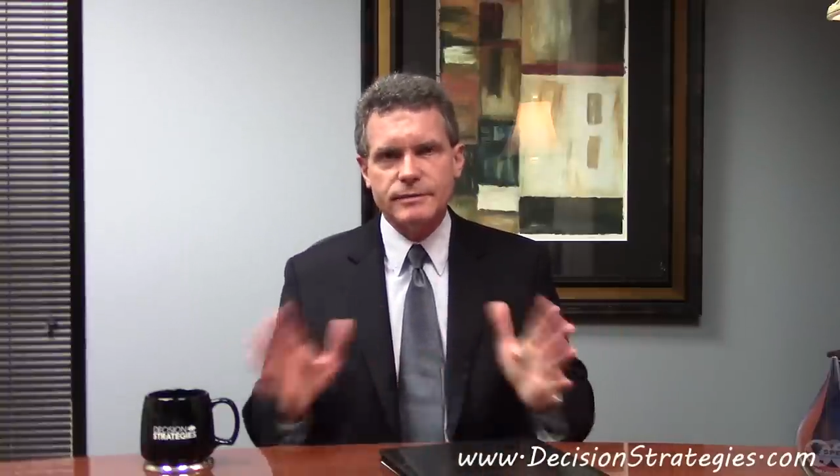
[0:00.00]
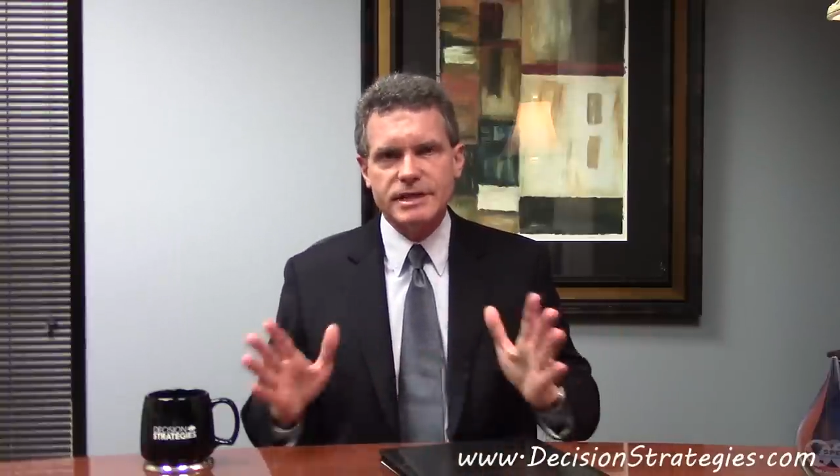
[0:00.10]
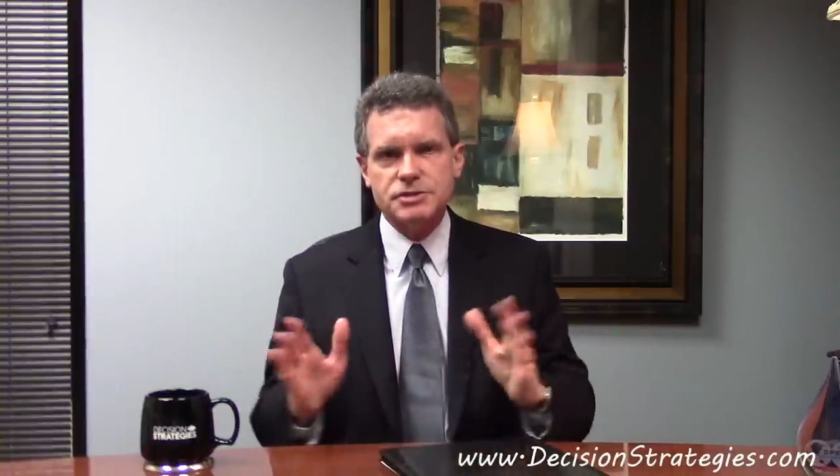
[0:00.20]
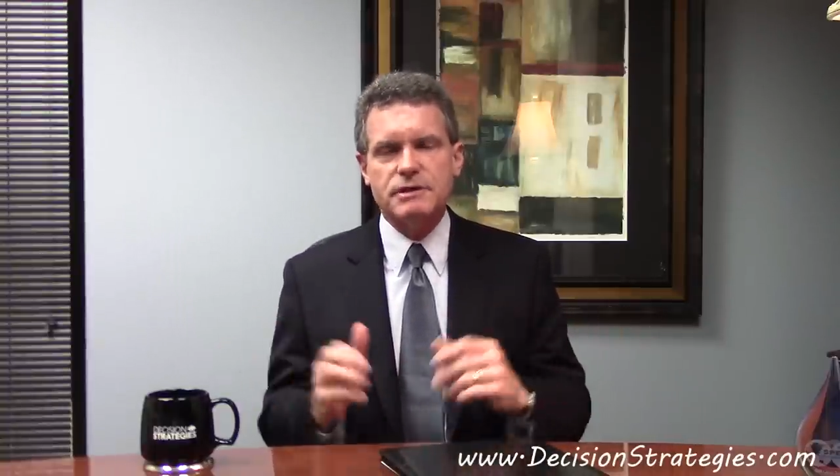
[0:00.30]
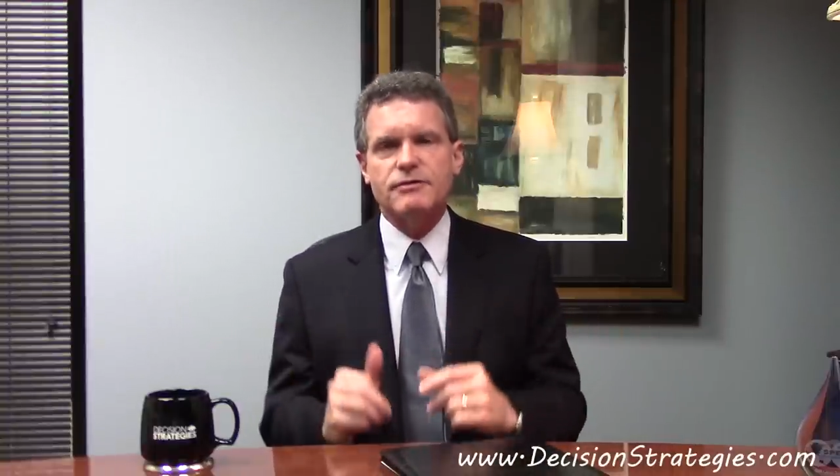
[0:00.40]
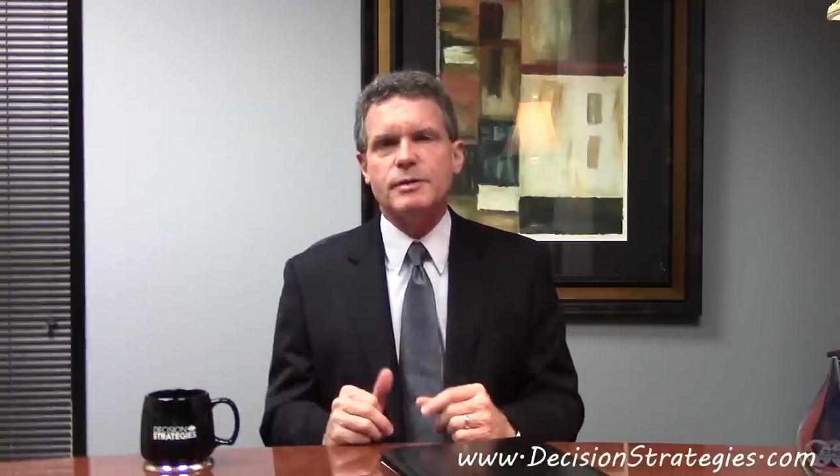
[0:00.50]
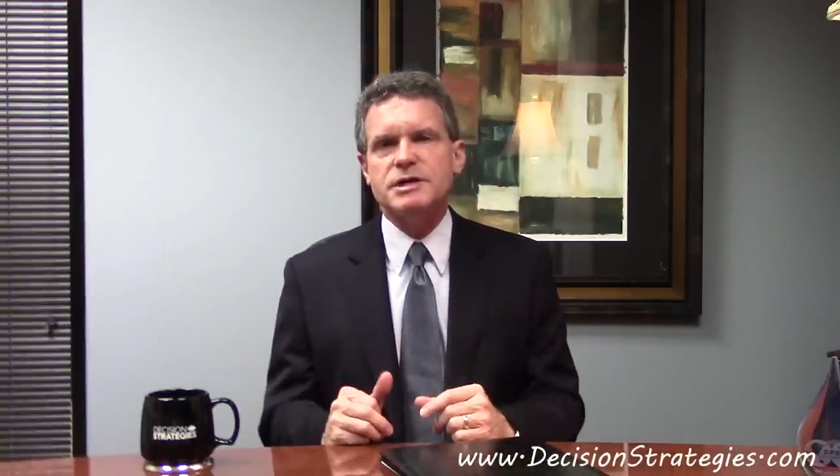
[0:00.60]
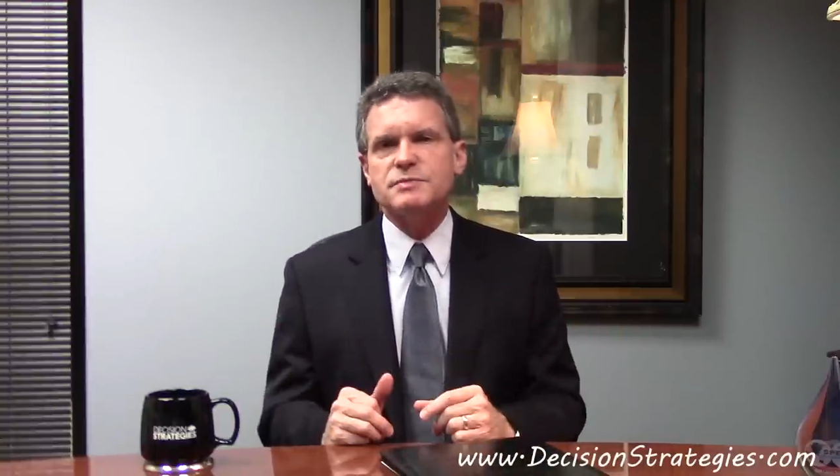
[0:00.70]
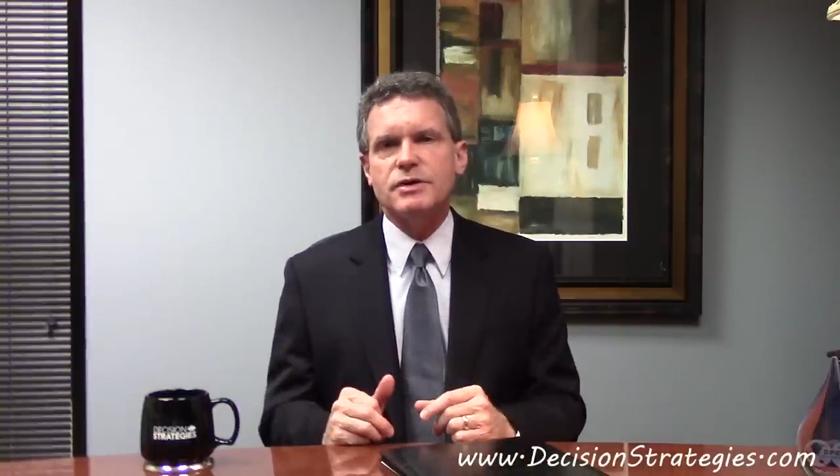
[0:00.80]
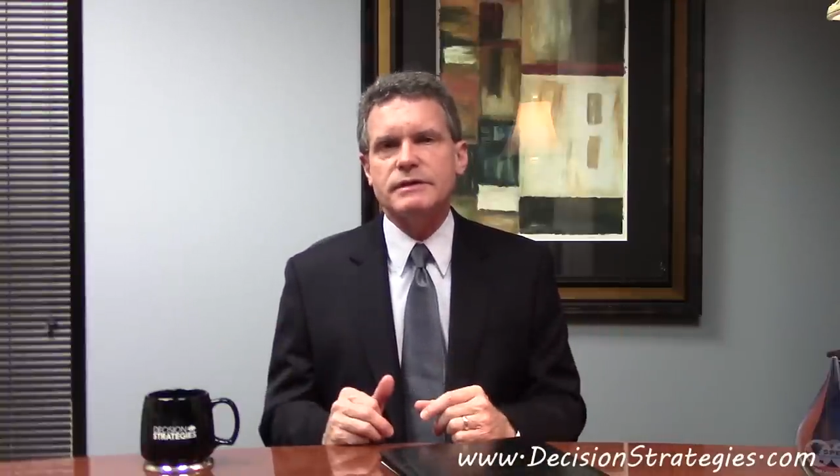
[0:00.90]
to make sure
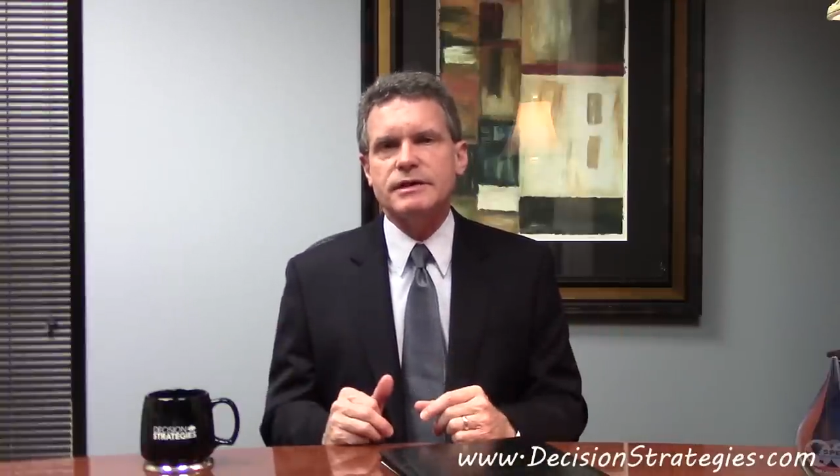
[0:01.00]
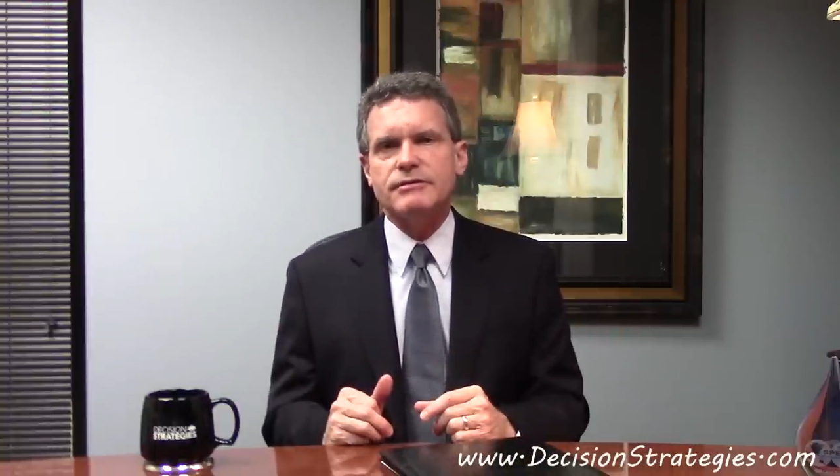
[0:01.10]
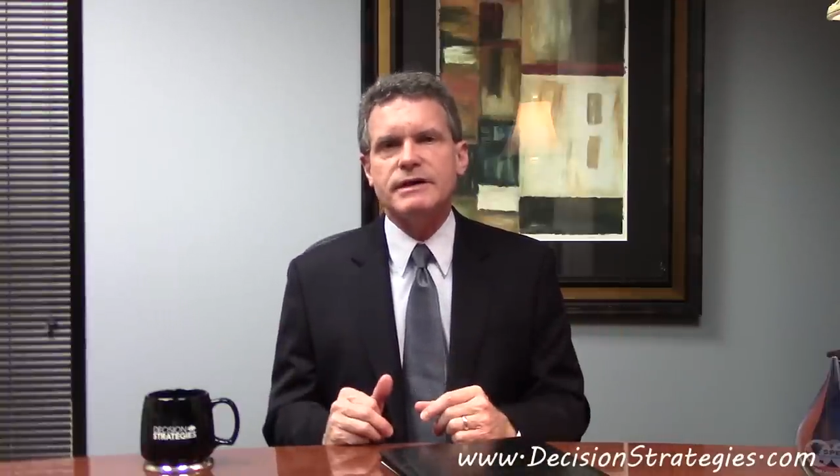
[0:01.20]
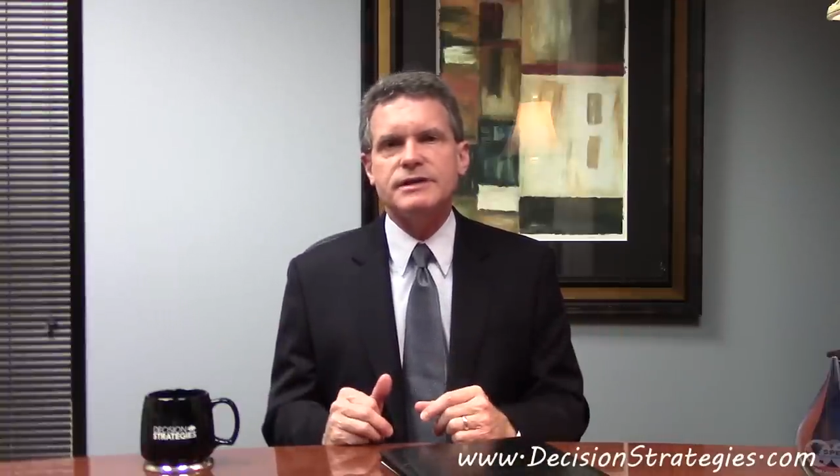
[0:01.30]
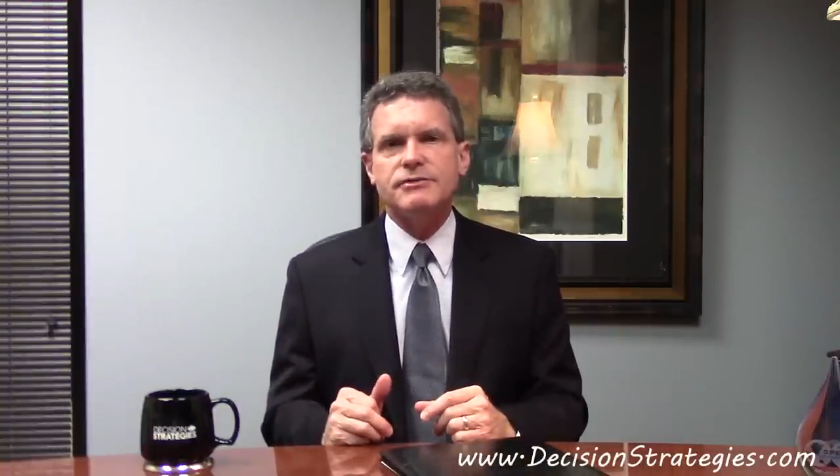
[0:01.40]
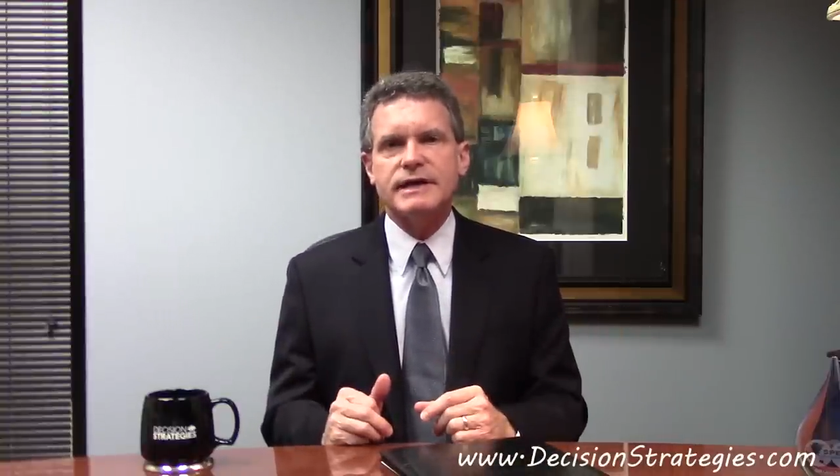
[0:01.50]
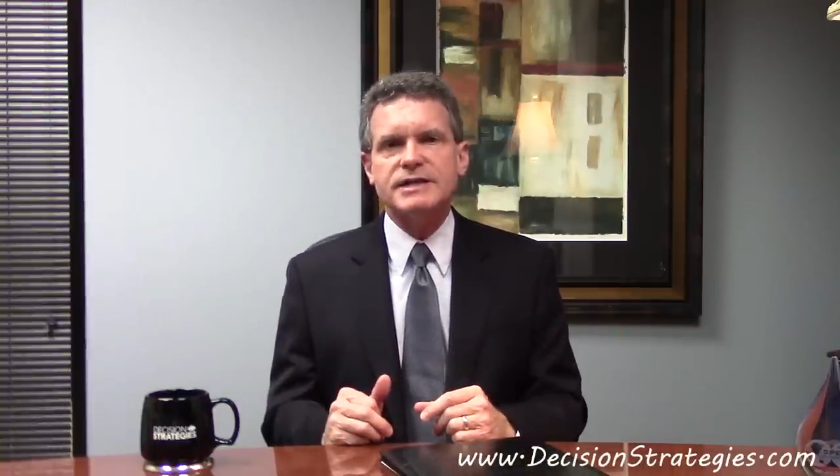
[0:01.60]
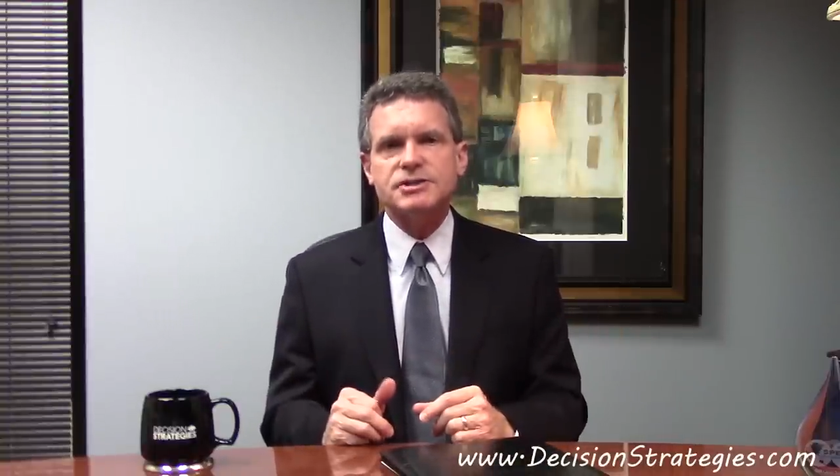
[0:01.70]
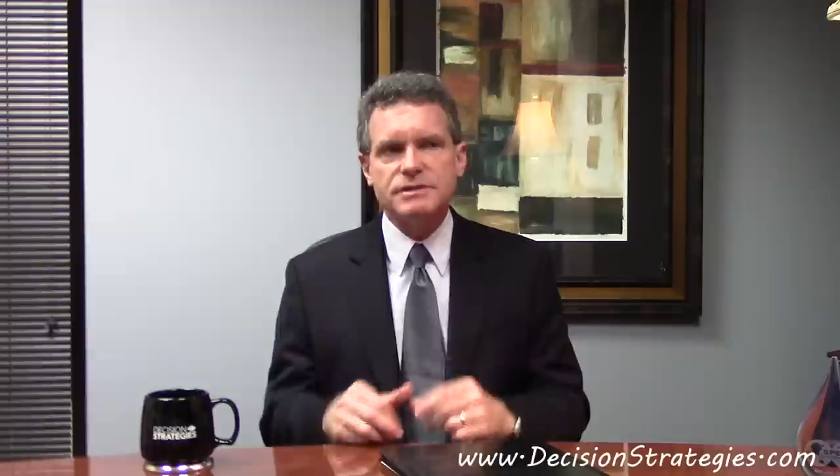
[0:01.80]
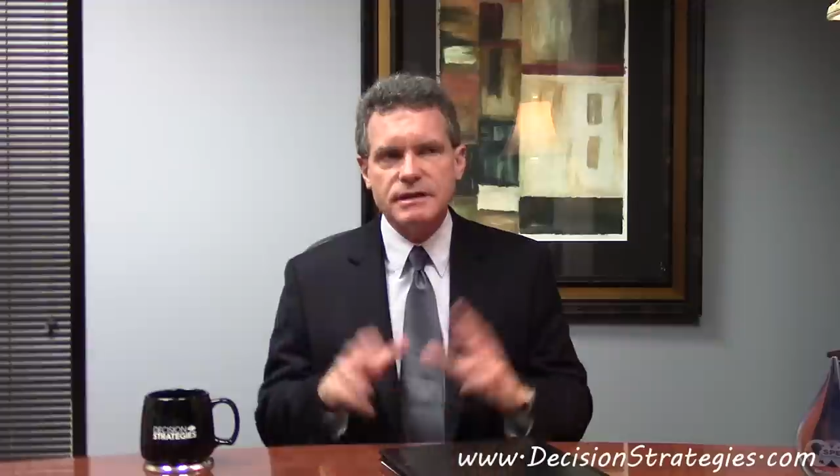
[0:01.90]
everybody's pulling in the right
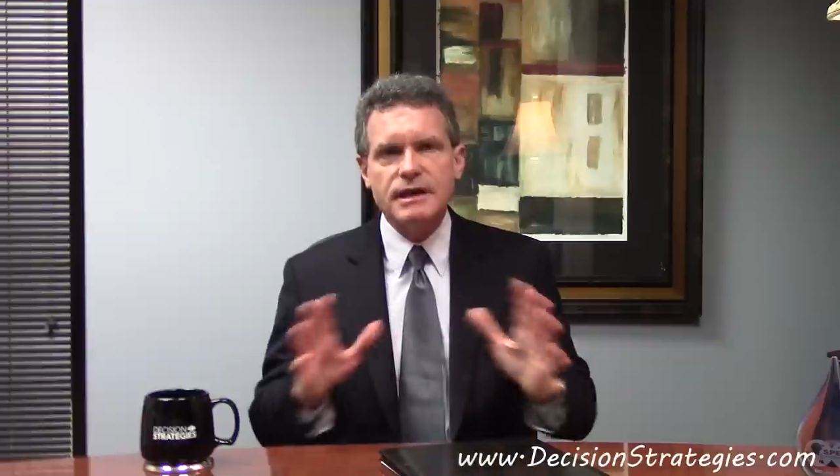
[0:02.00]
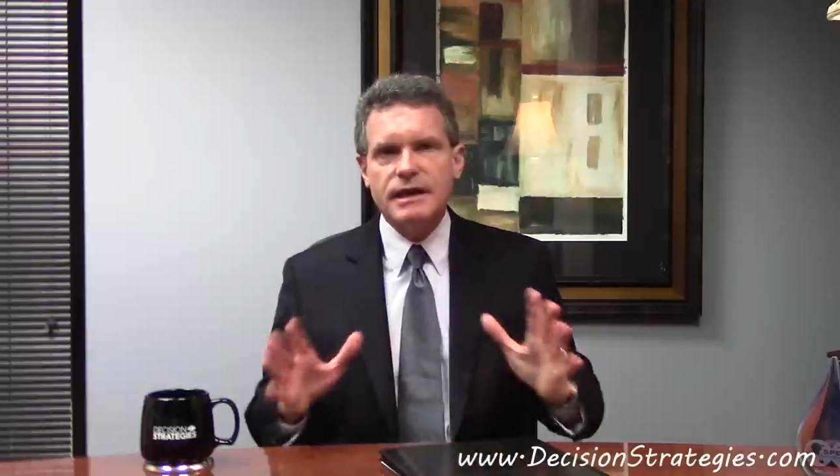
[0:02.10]
direction,